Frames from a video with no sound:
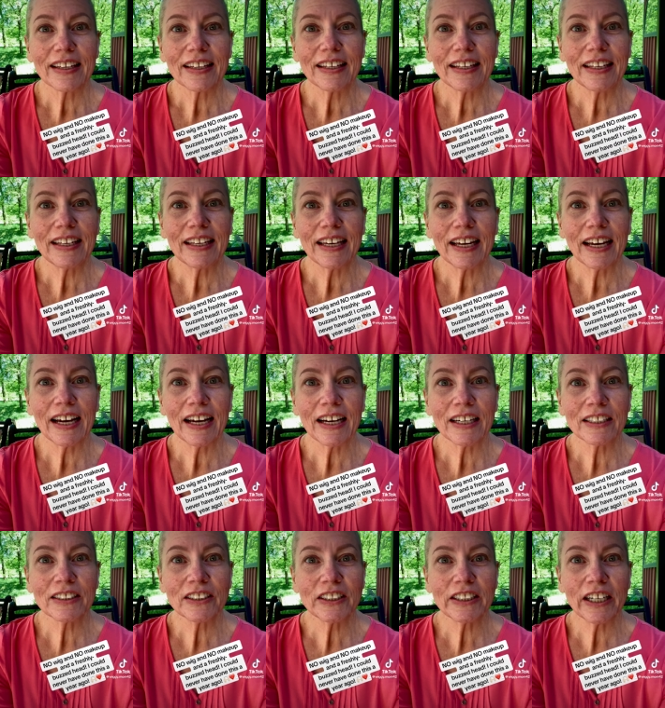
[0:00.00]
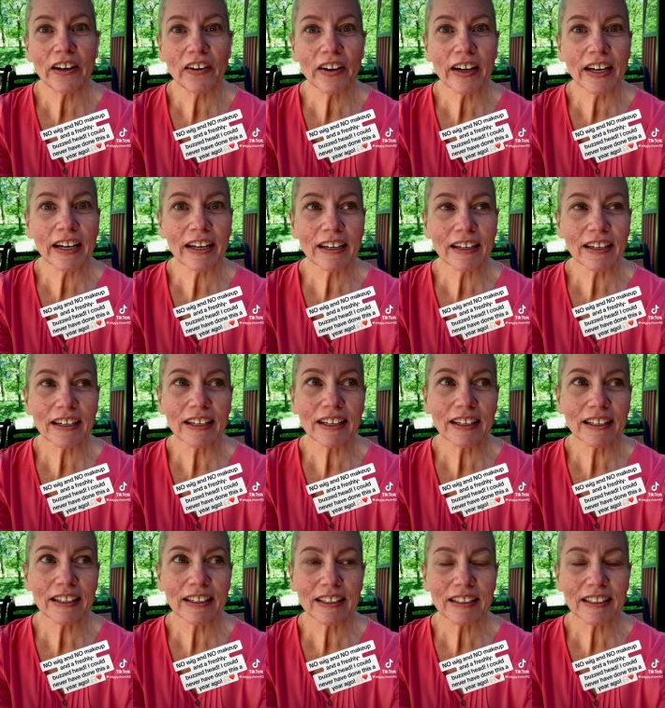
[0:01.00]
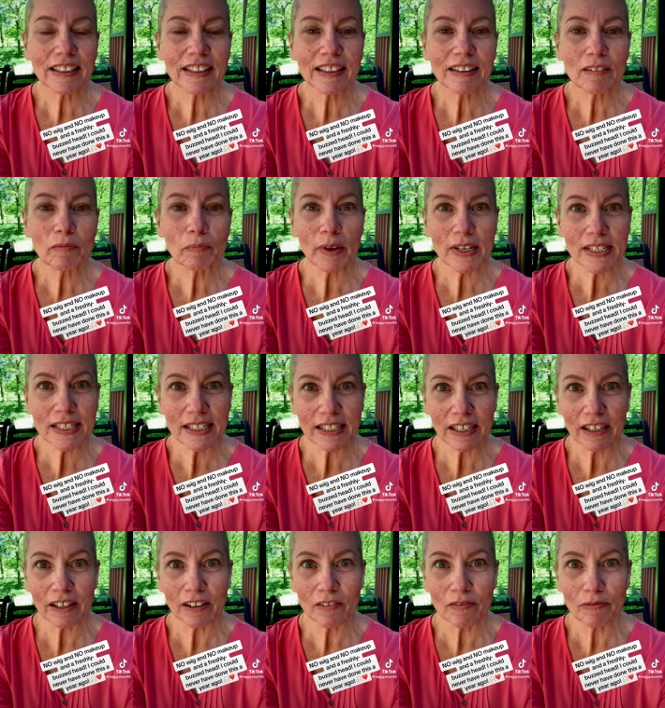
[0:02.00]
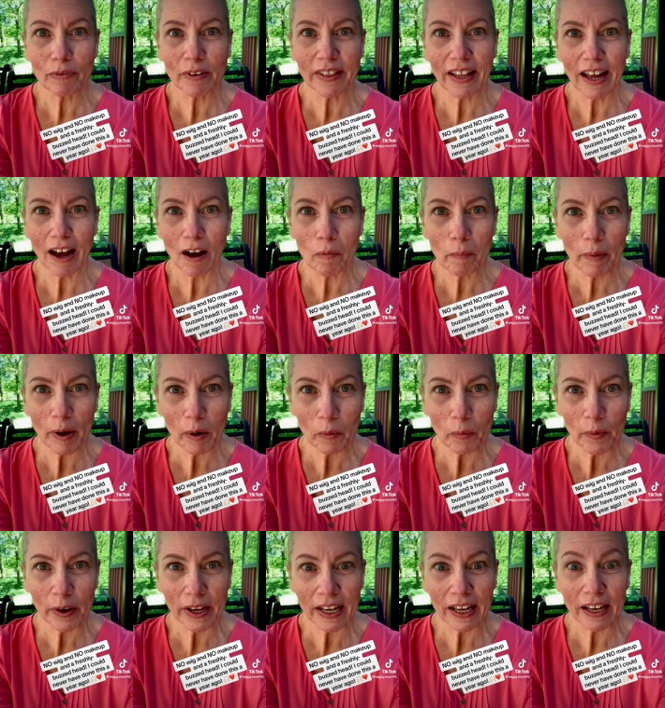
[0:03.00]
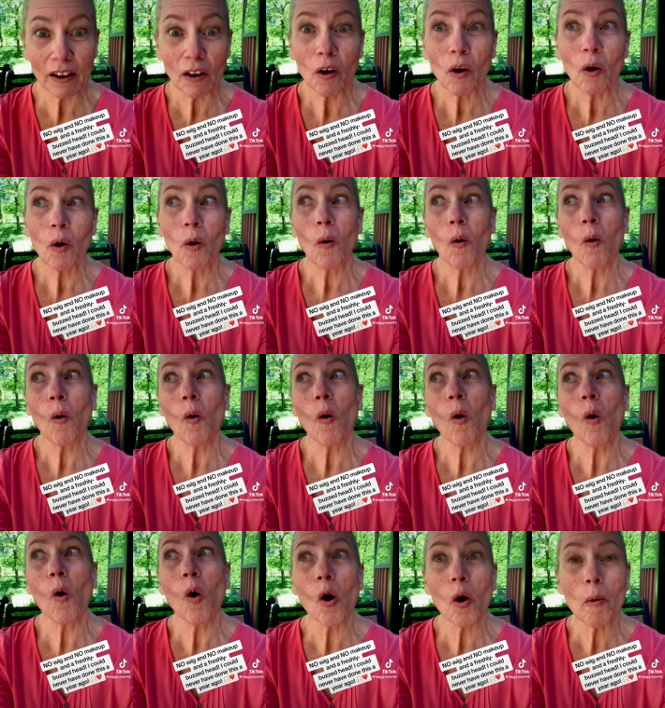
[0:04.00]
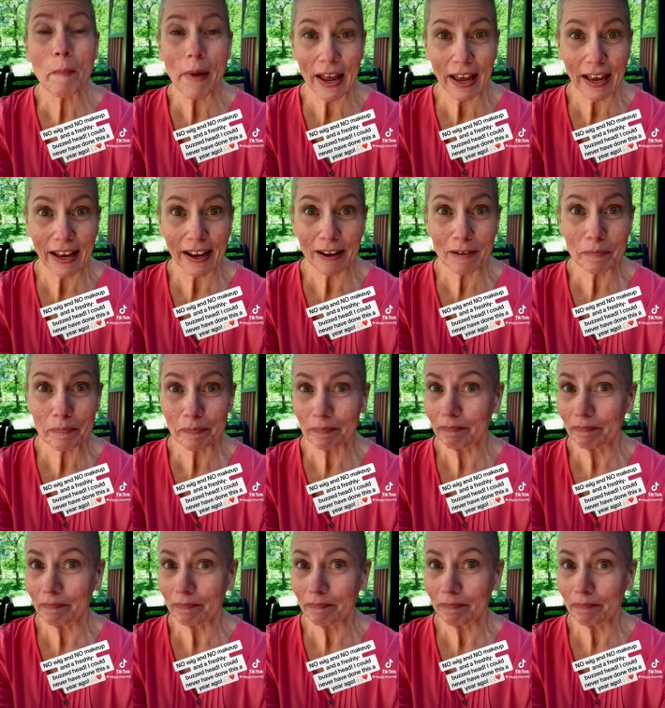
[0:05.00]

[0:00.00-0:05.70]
yeah, sharing myself without my wig or makeup,